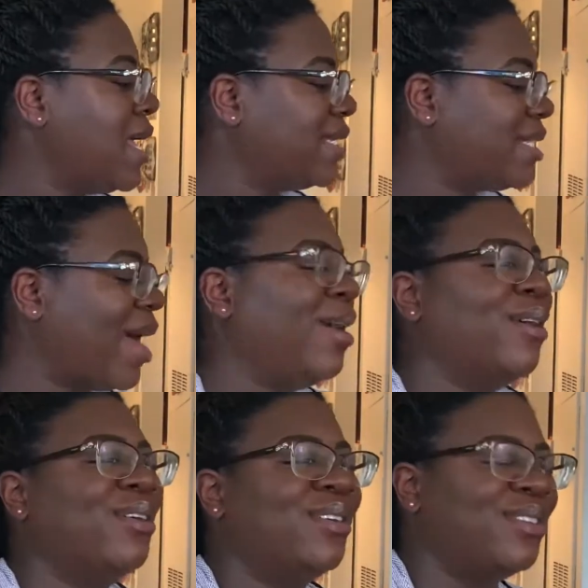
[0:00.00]
So
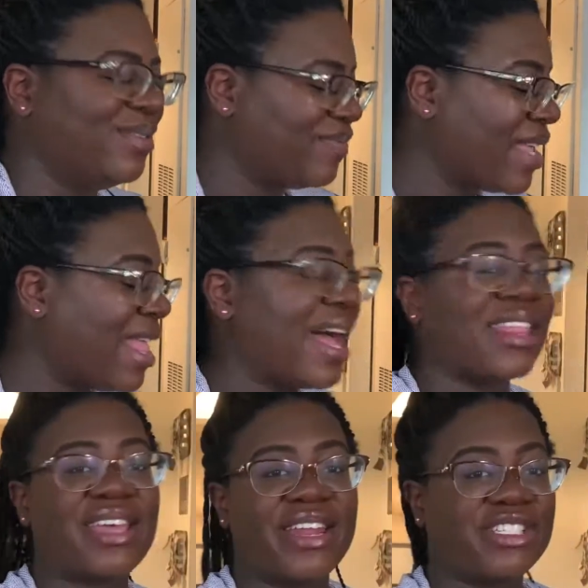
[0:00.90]
I
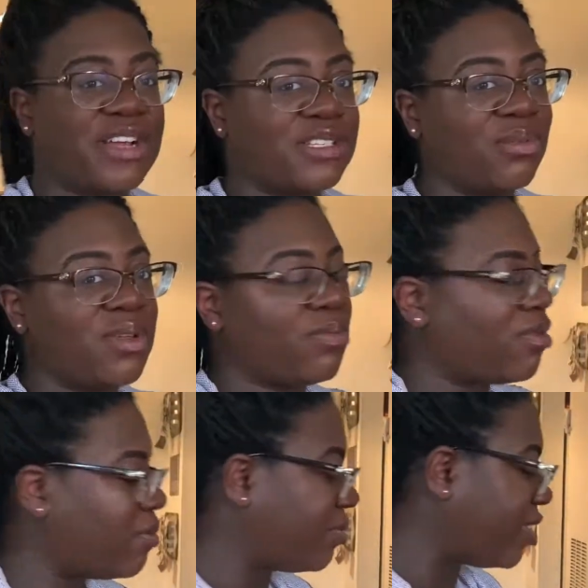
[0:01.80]
thought a dress would be
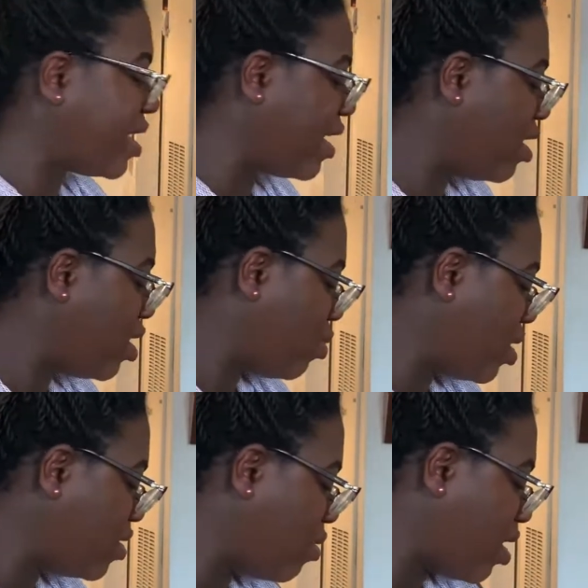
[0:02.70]
appropriate
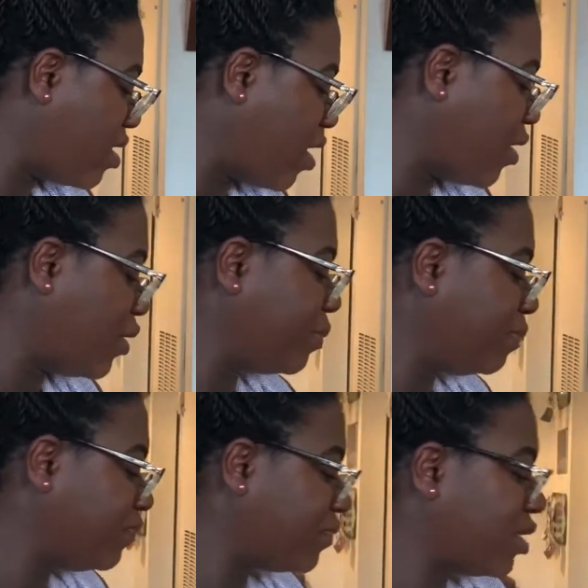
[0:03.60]
when going home.
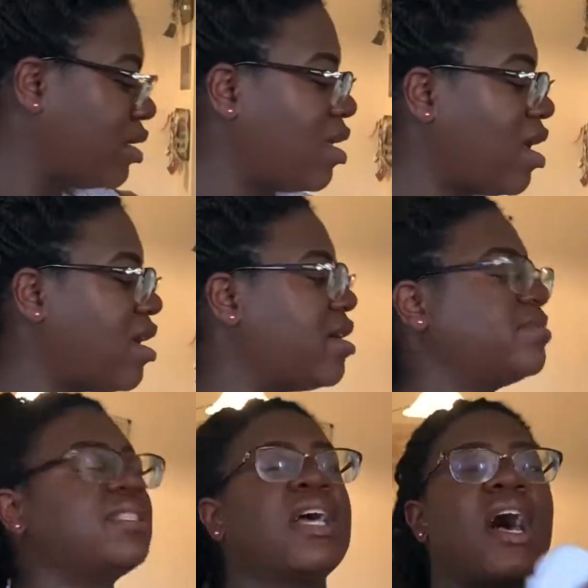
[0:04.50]

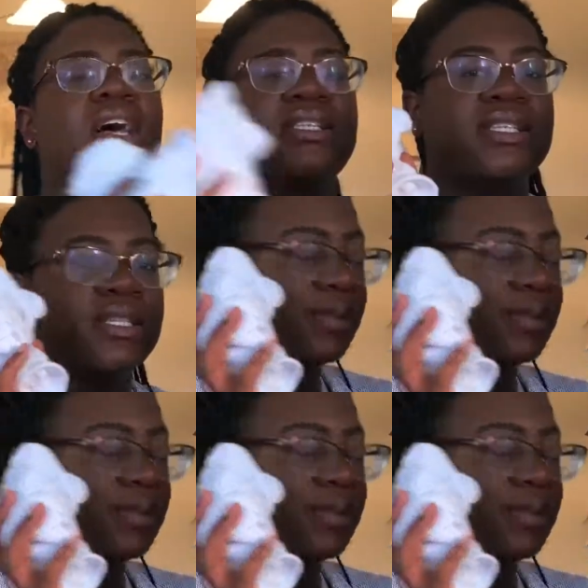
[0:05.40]
Socks.